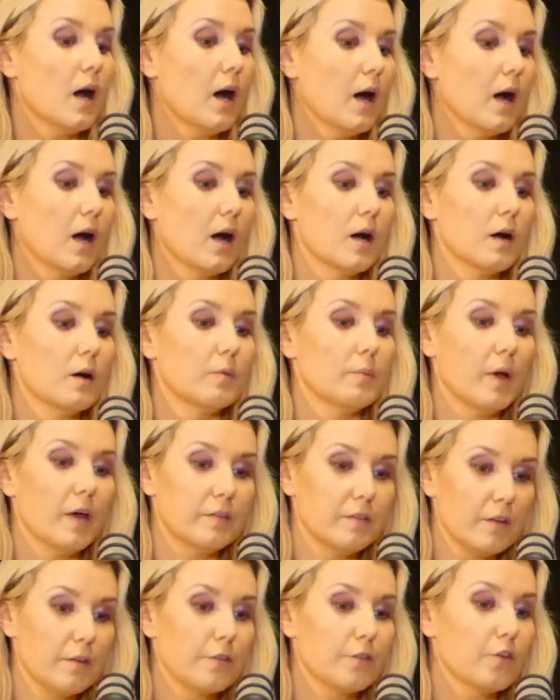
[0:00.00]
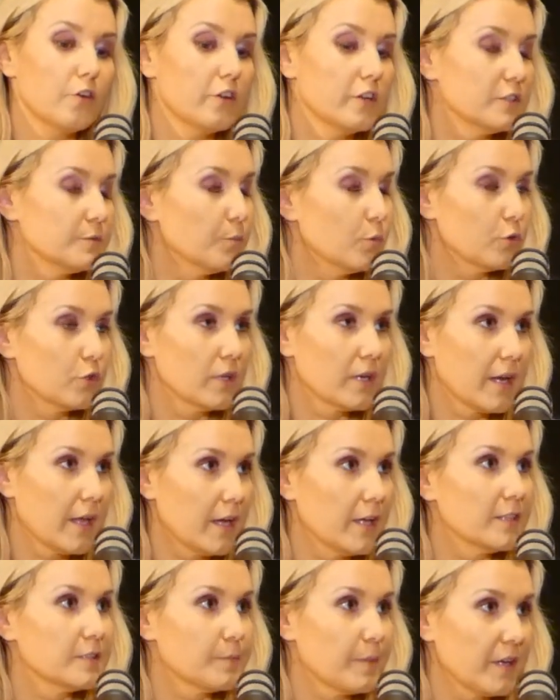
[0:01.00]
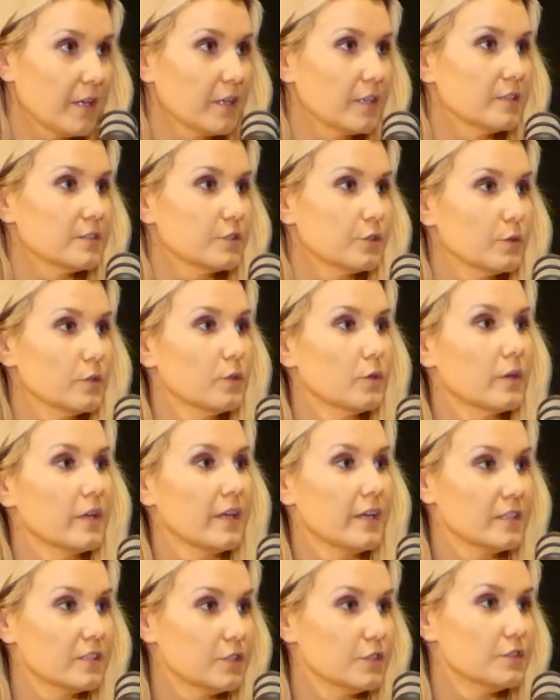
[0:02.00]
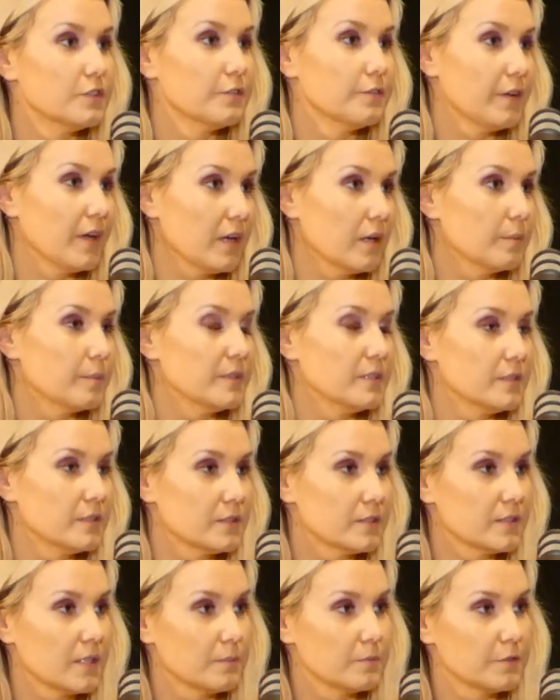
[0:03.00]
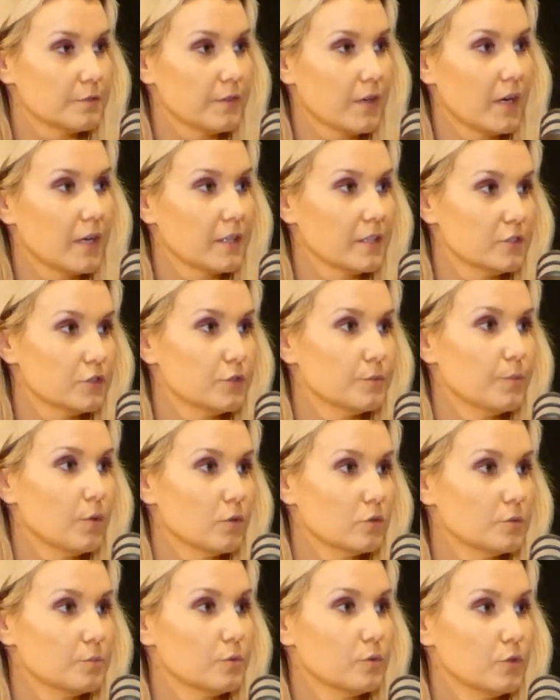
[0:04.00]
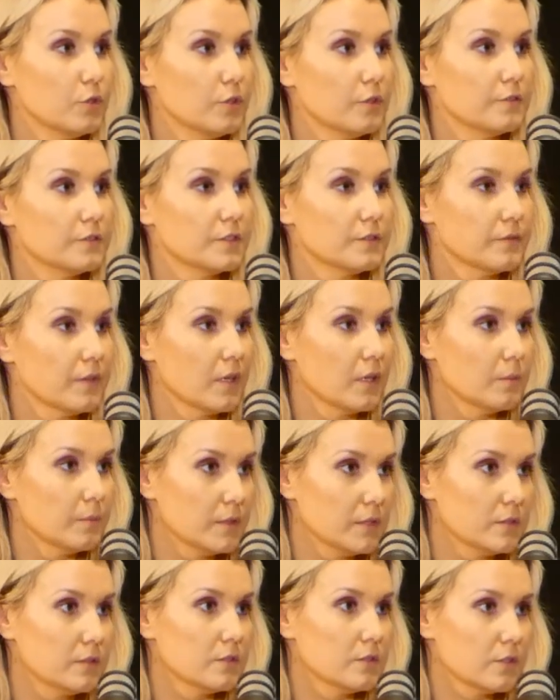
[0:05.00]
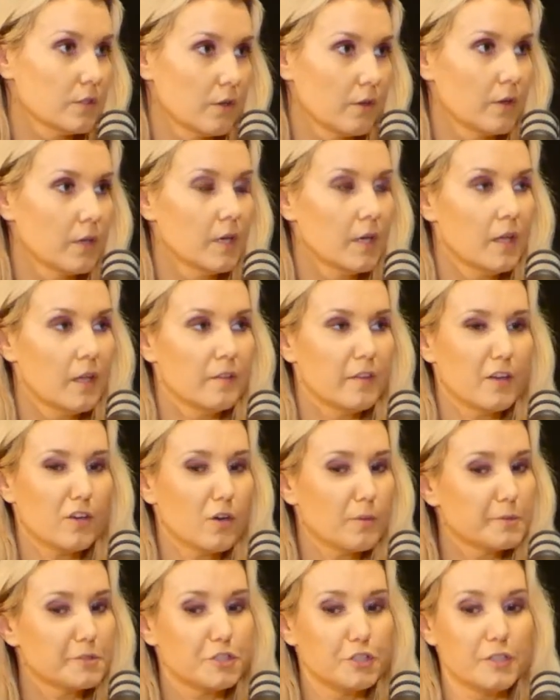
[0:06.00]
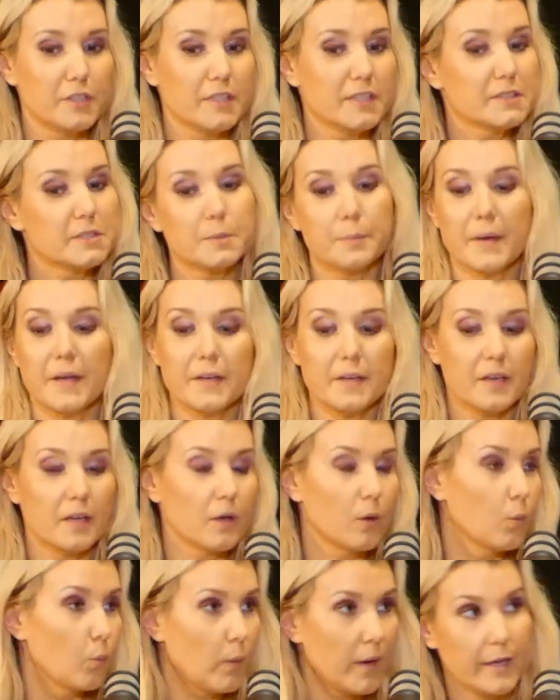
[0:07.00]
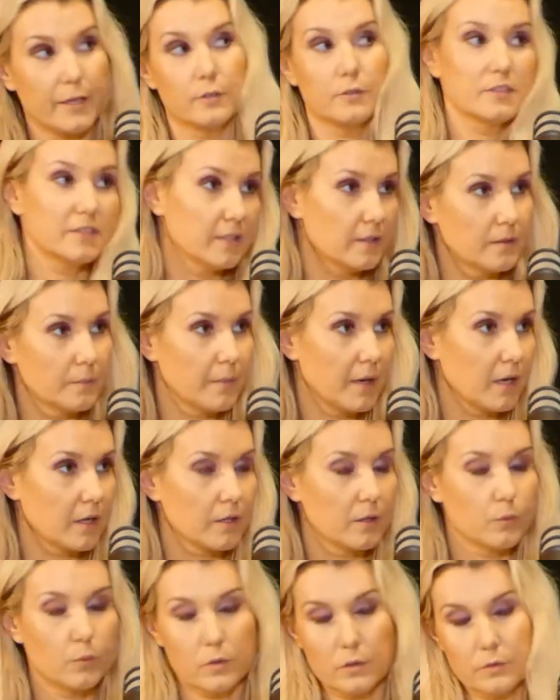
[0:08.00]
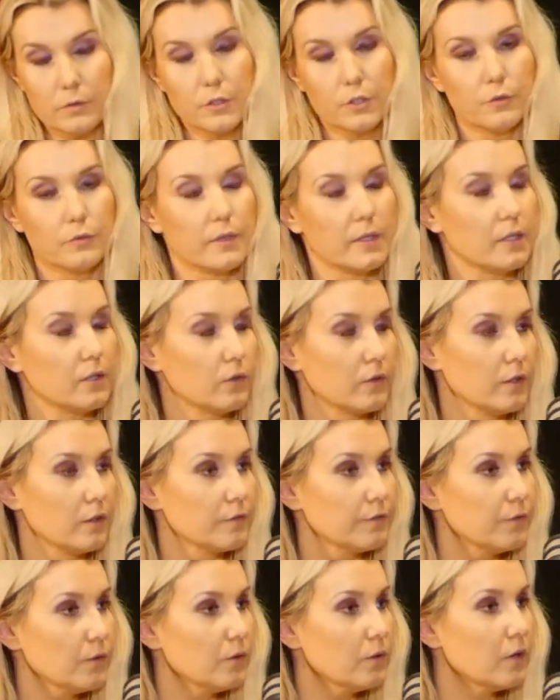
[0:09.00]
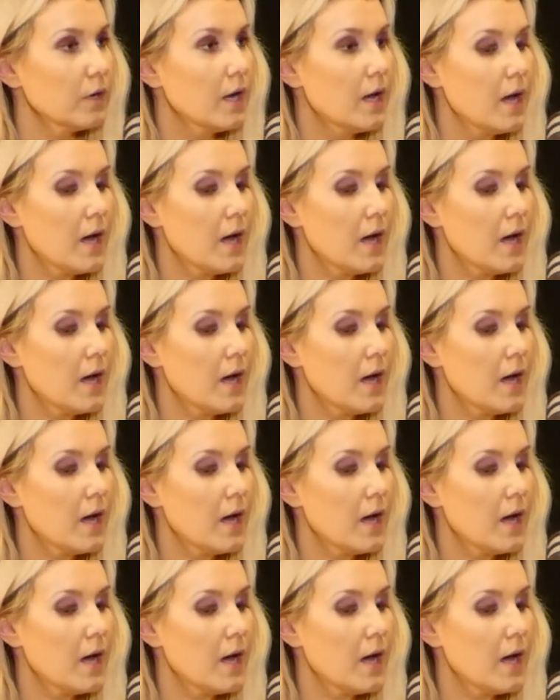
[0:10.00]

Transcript: And then third is more your land bankers who are looking at to develop and subdivide into multiple unit developments. So there are your opportunities depending where you sit in the market and what you're really looking for,